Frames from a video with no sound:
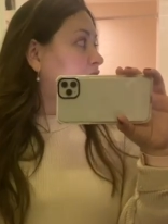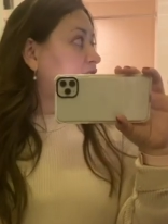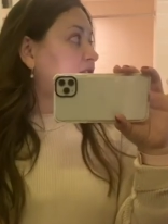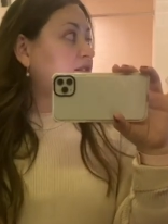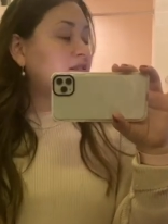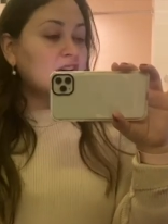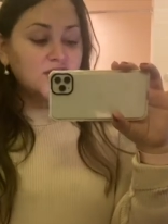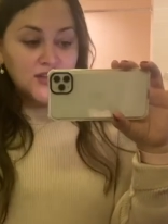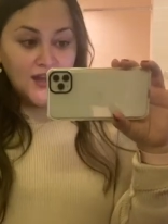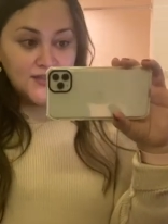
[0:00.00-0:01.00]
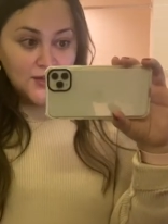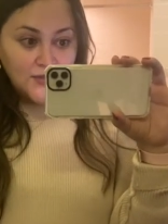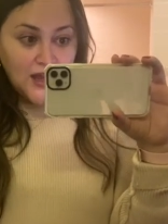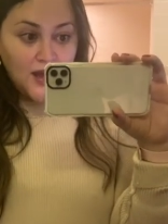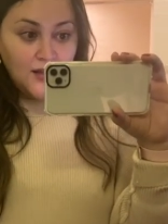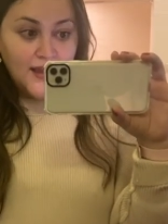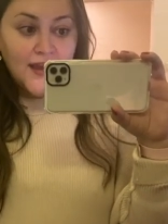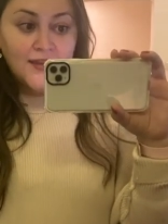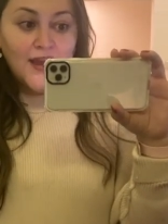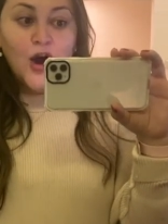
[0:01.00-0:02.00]
Such a nice hotel,
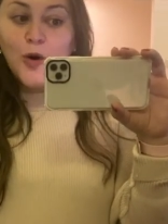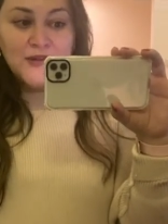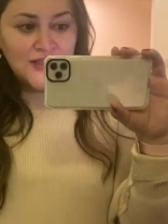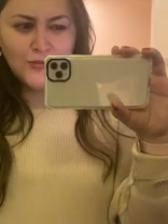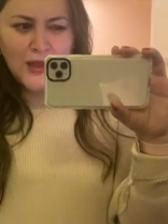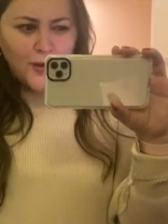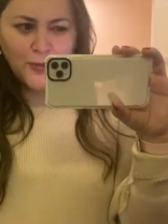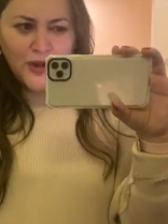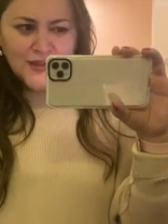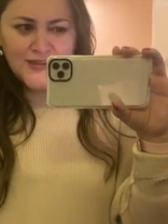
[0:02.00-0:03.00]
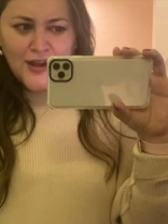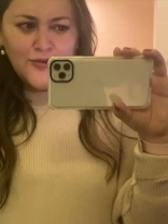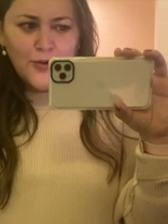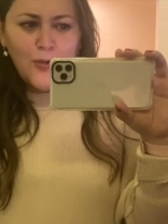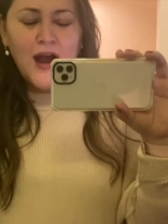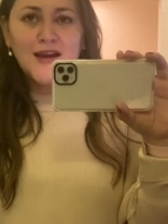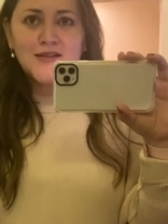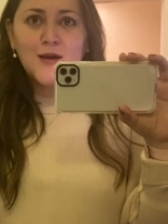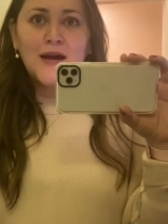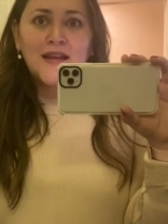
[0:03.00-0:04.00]
and they always give me upgrades. I don't know why.
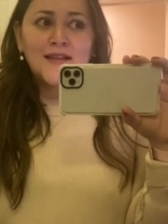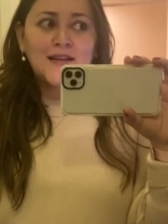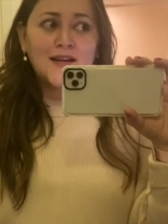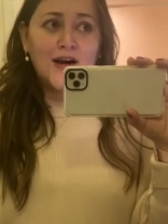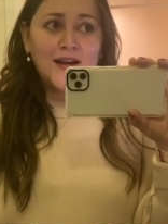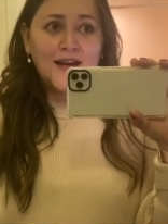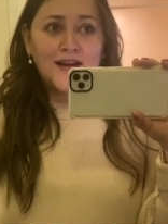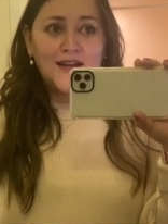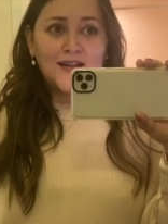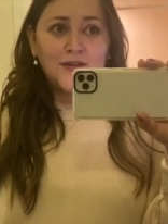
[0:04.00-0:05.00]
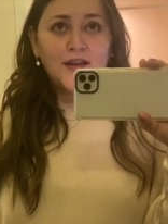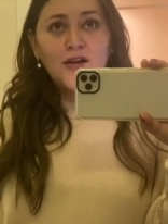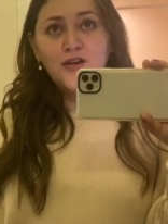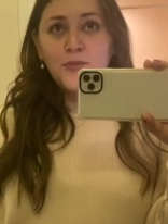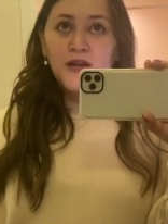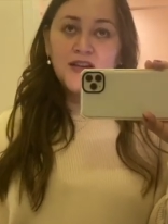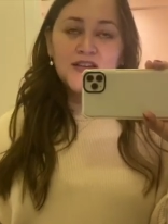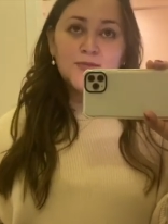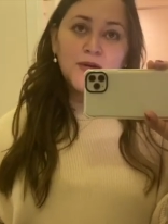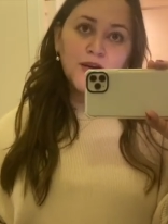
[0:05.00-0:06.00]
So I got in and they were like, oh, you booked
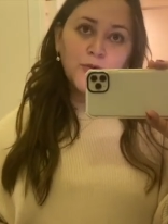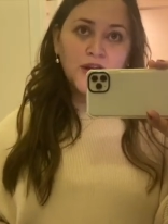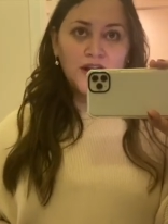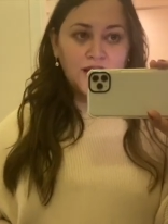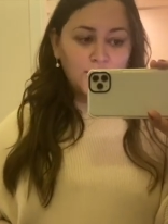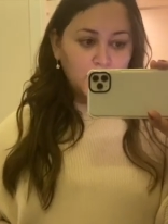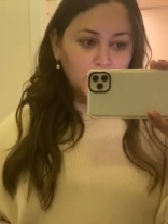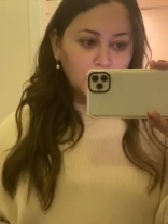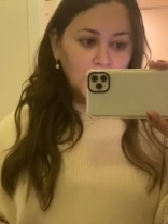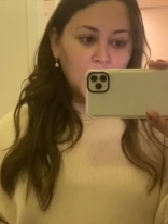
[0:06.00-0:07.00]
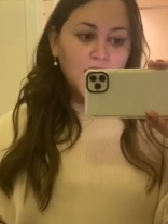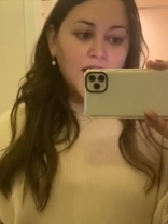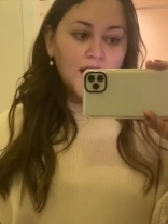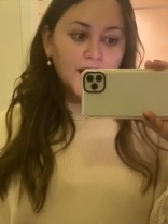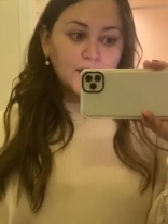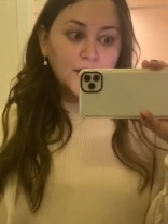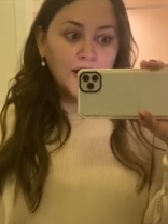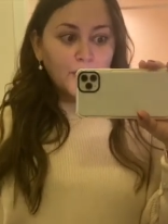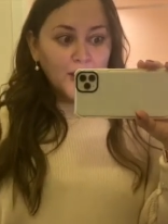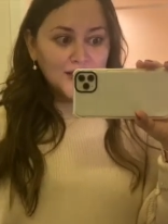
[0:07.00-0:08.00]
this, but we're going to give you an
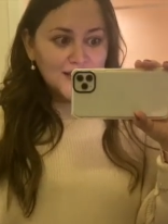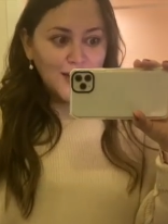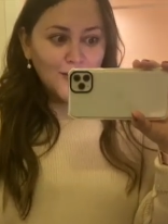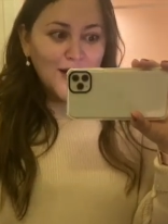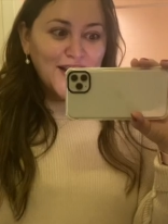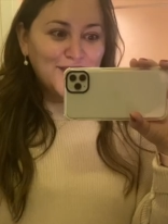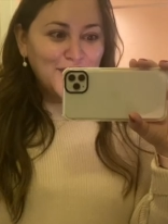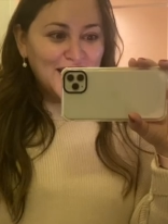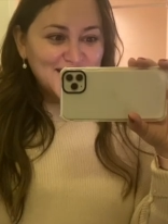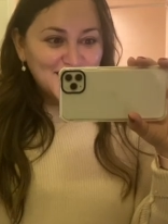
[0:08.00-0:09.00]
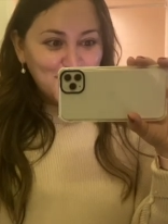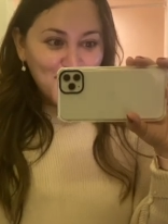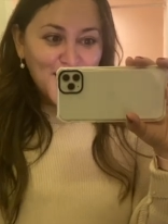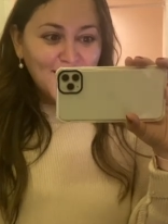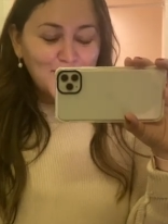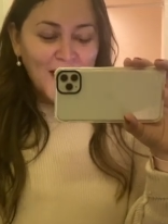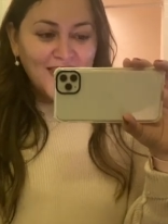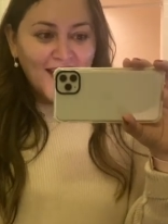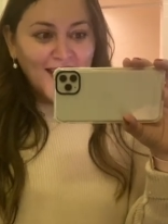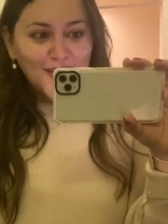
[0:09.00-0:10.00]
upgrade. So I'll give you guys a tour of my
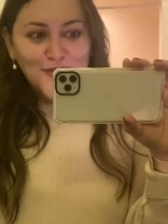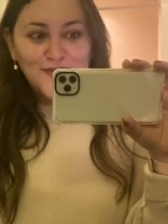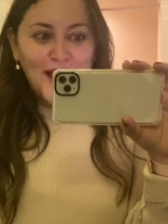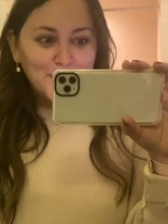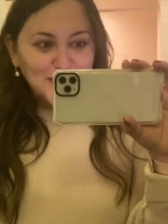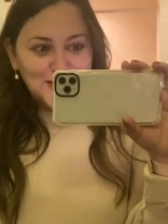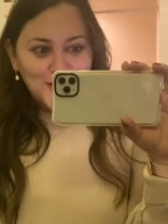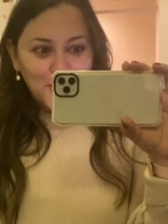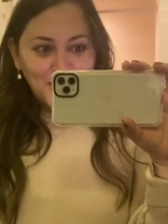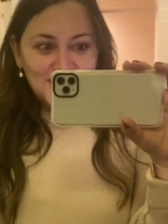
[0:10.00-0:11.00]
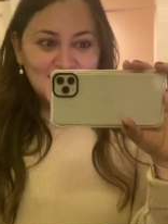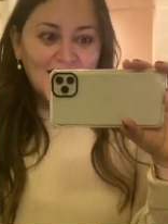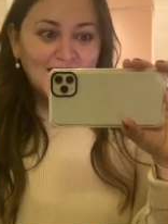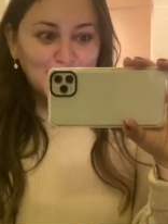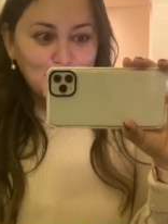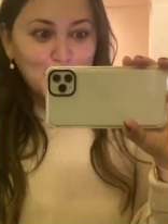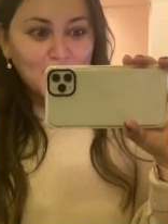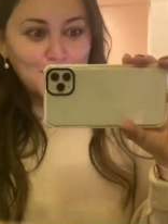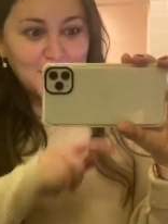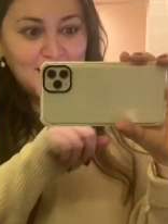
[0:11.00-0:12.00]
like fabulous room I want to stay in for more
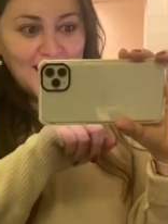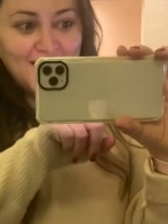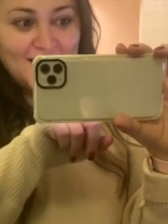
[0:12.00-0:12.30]
than one night.